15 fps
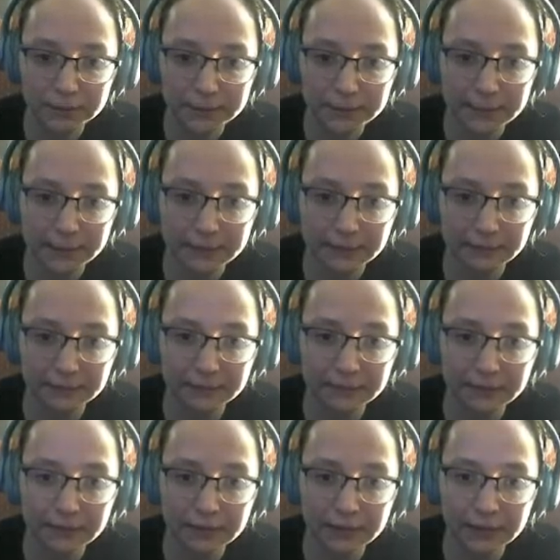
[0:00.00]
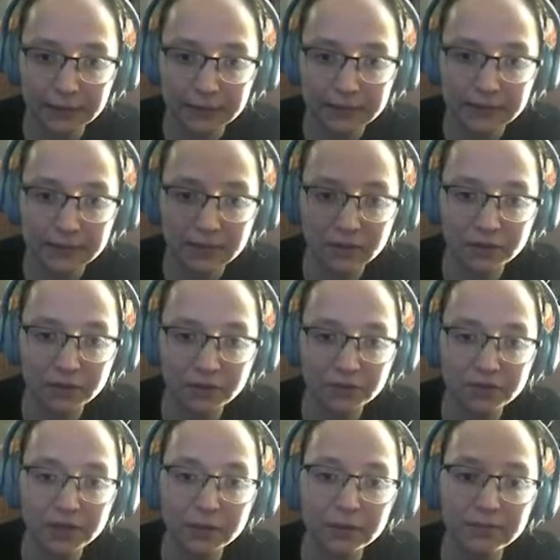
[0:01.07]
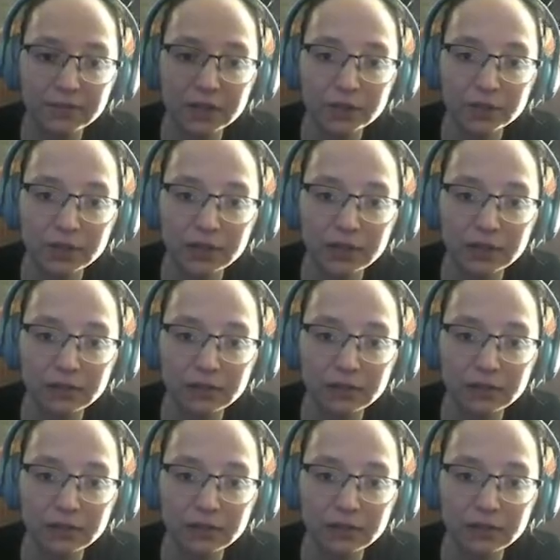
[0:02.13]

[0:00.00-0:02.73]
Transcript: Get the... This is hard to do without my flashlight.